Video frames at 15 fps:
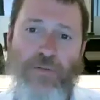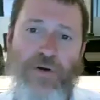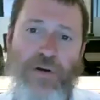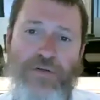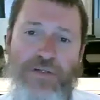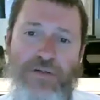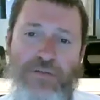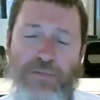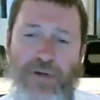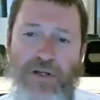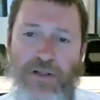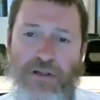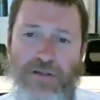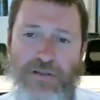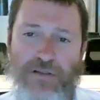Amar Rabbi Shimon ben
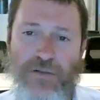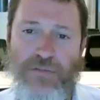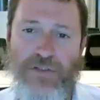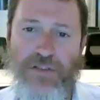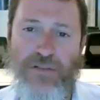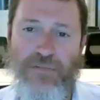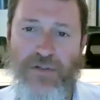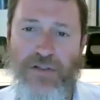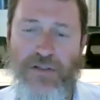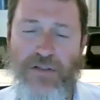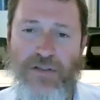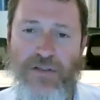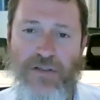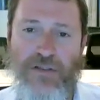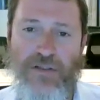Elazar. Rabbi
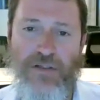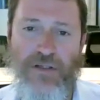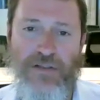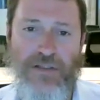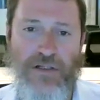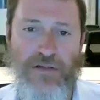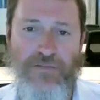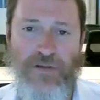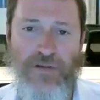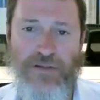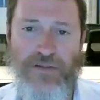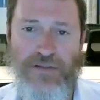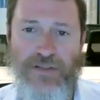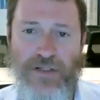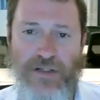Shimon, the son of
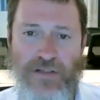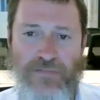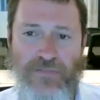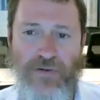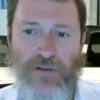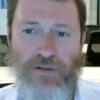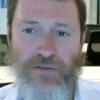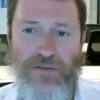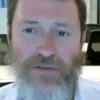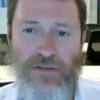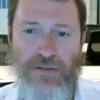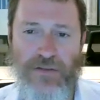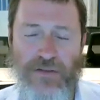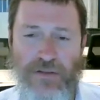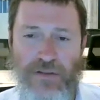Elazar, said as
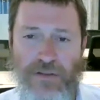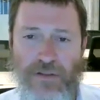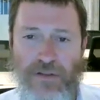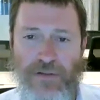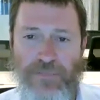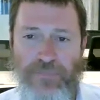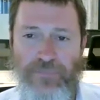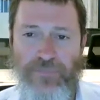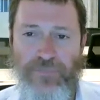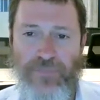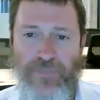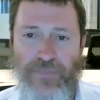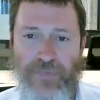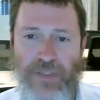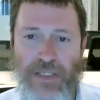follows.
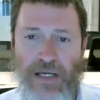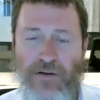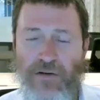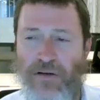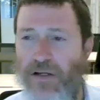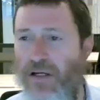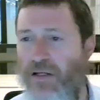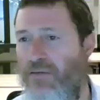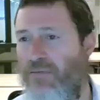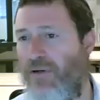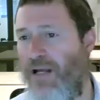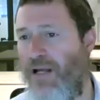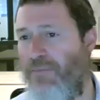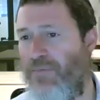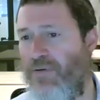Now, again,
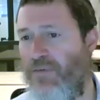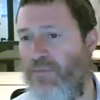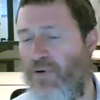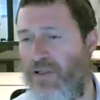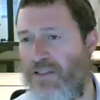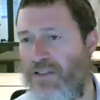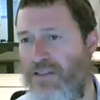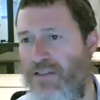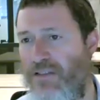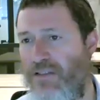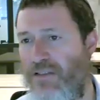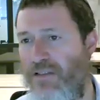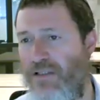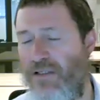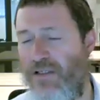what happened was
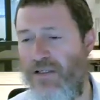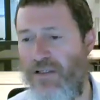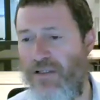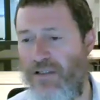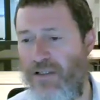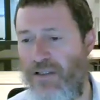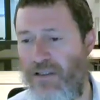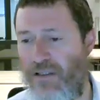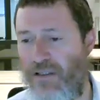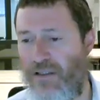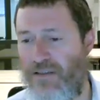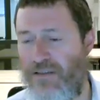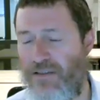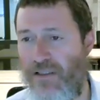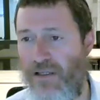King
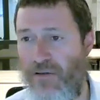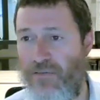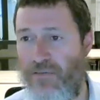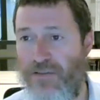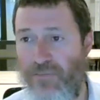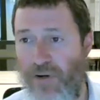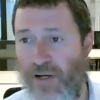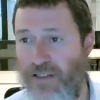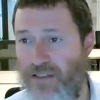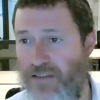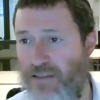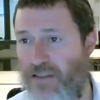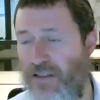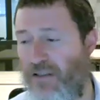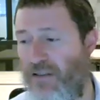Chizkiyahu was a
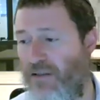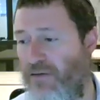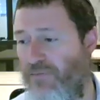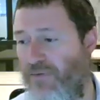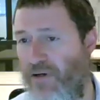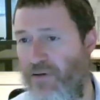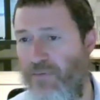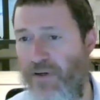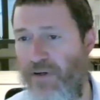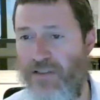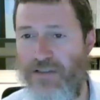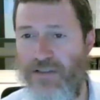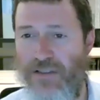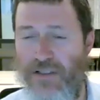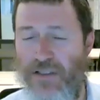righteous king, a very
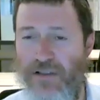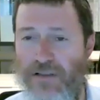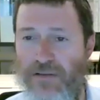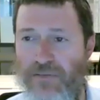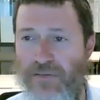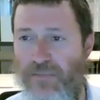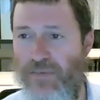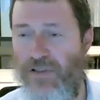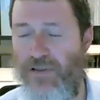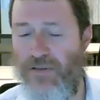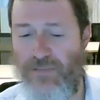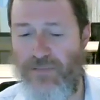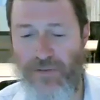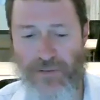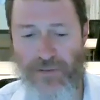righteous king. We
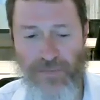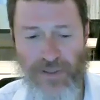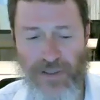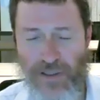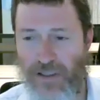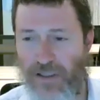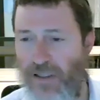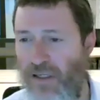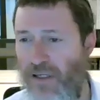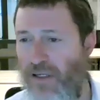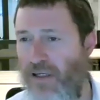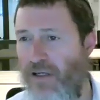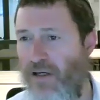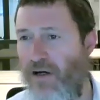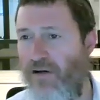learned in the beginning
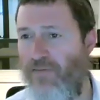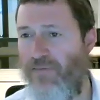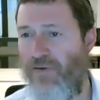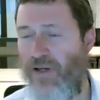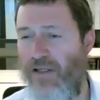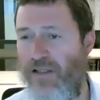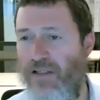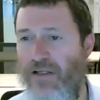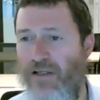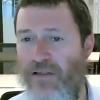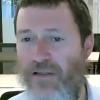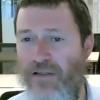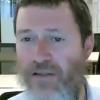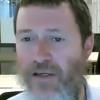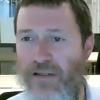of
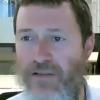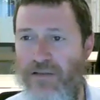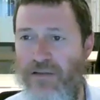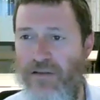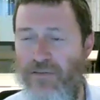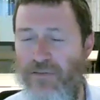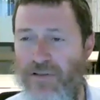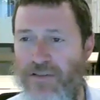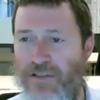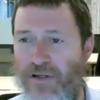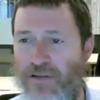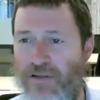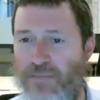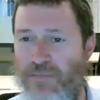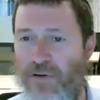Chelek that Ratzak
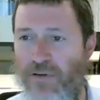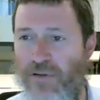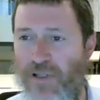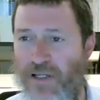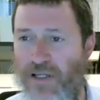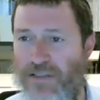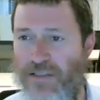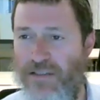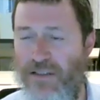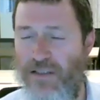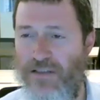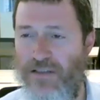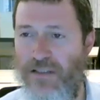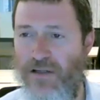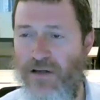Kadosh Baruch Hu lasses
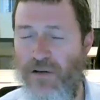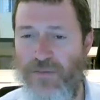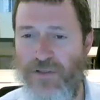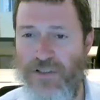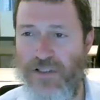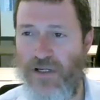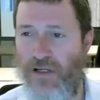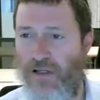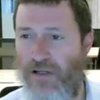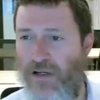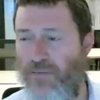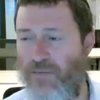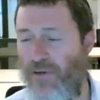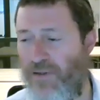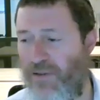Chizkiyahu Mashiach.
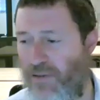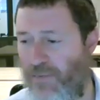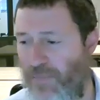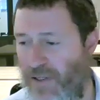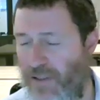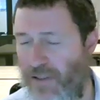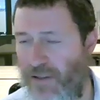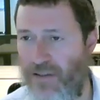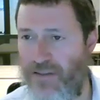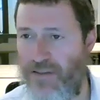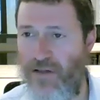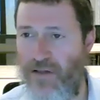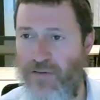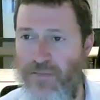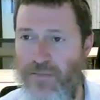God wanted to make
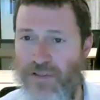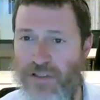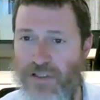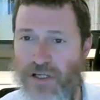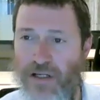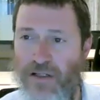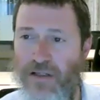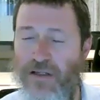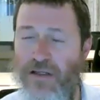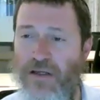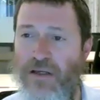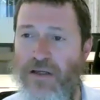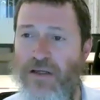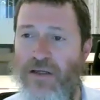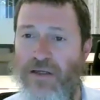Chizkiyahu the Mashiach.
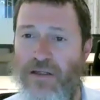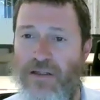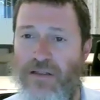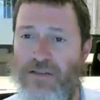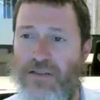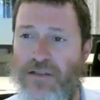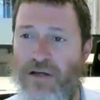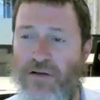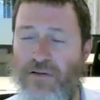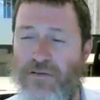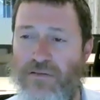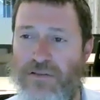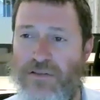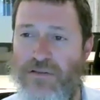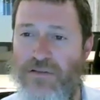
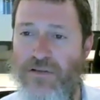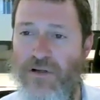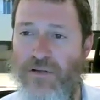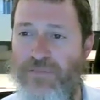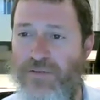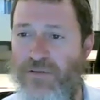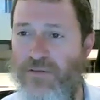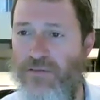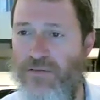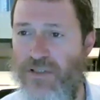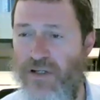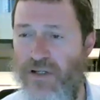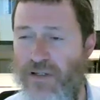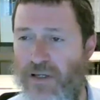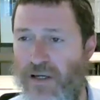Chizkiyahu stood up to
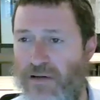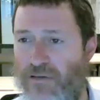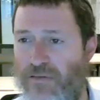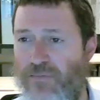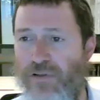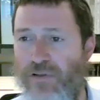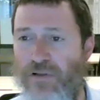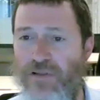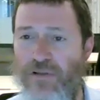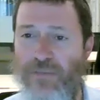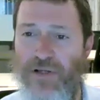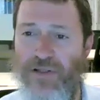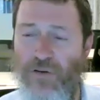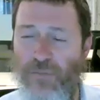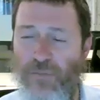Sanhedrin. We learned
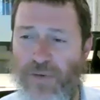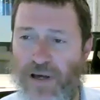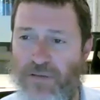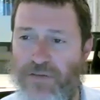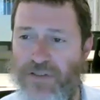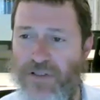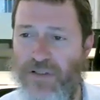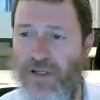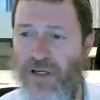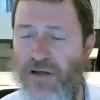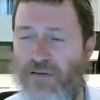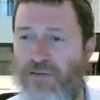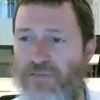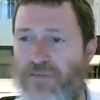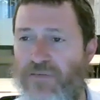about the whole battle of
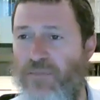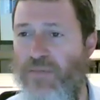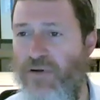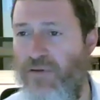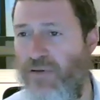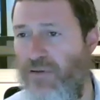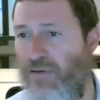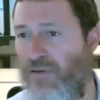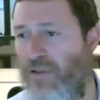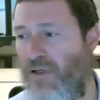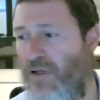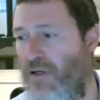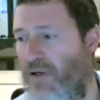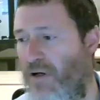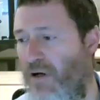Sanhedrin, the miracle
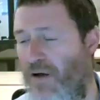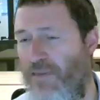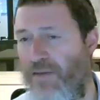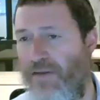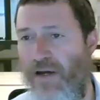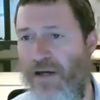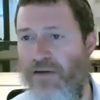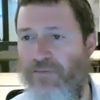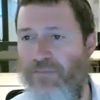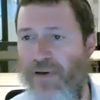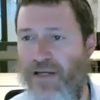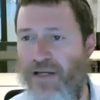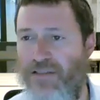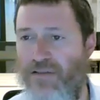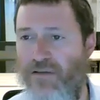on the night of
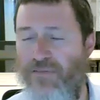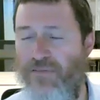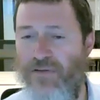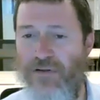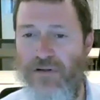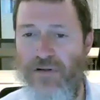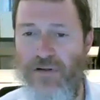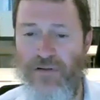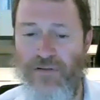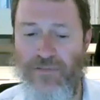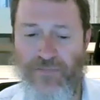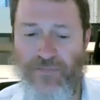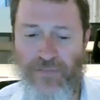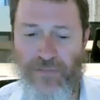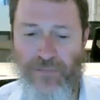Passover
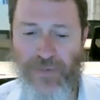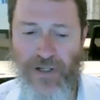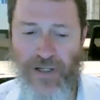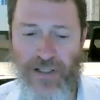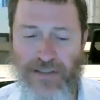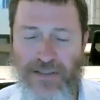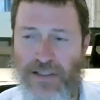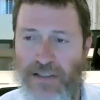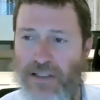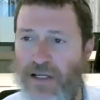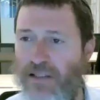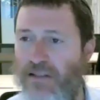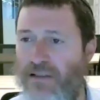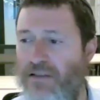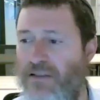of Bachatzi
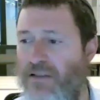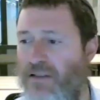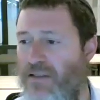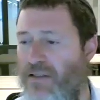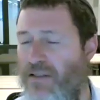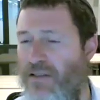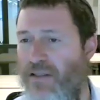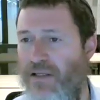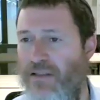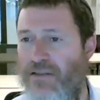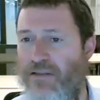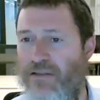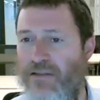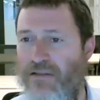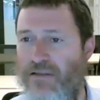Alayla,
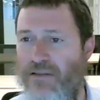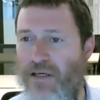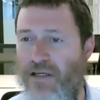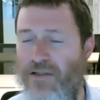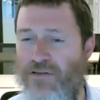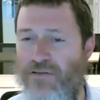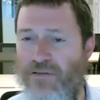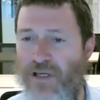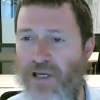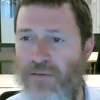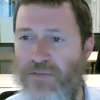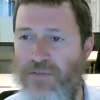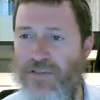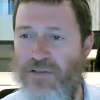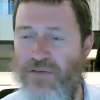that the angel
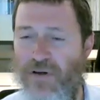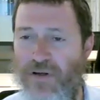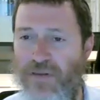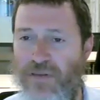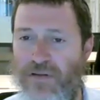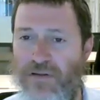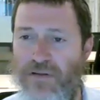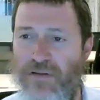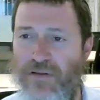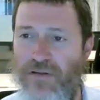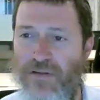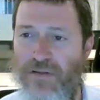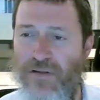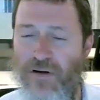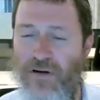came and struck
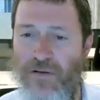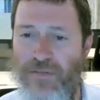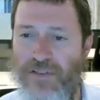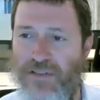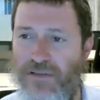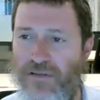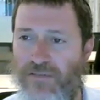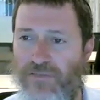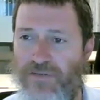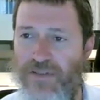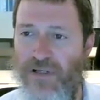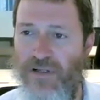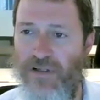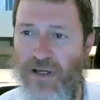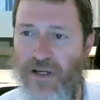the armies of
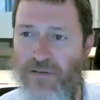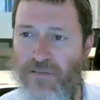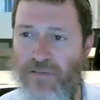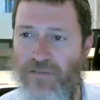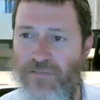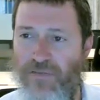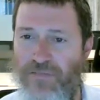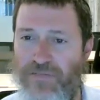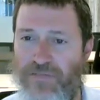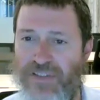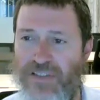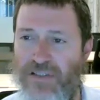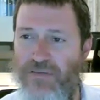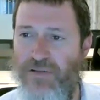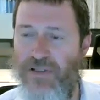Sanhedrin, of
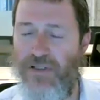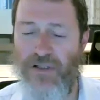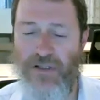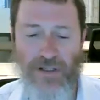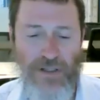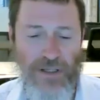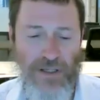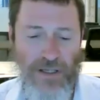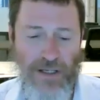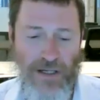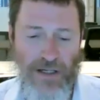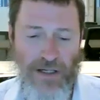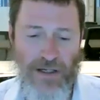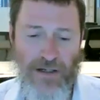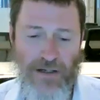Assyria,
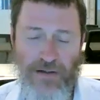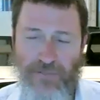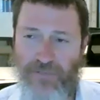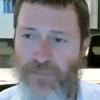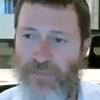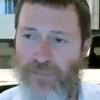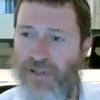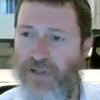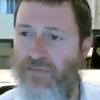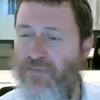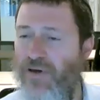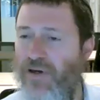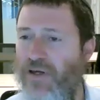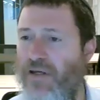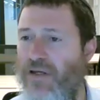from
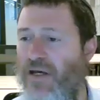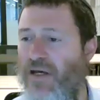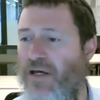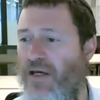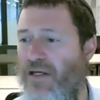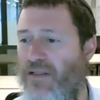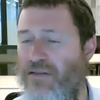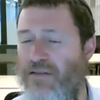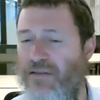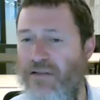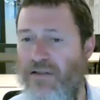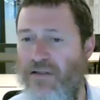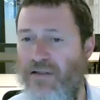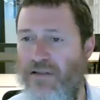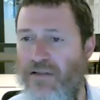Nineveh, and
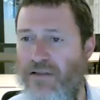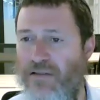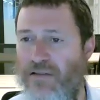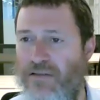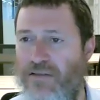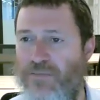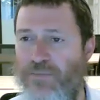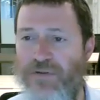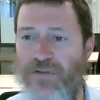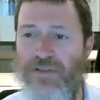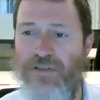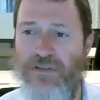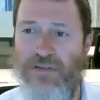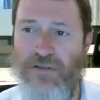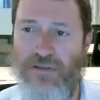
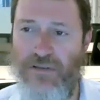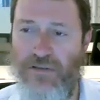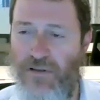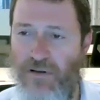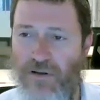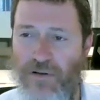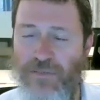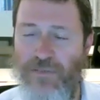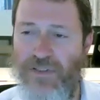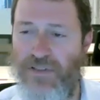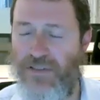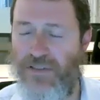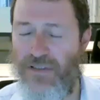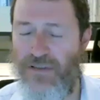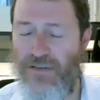dispersed the
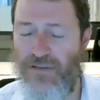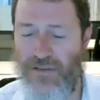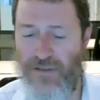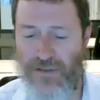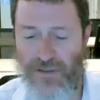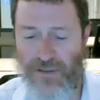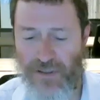armies, and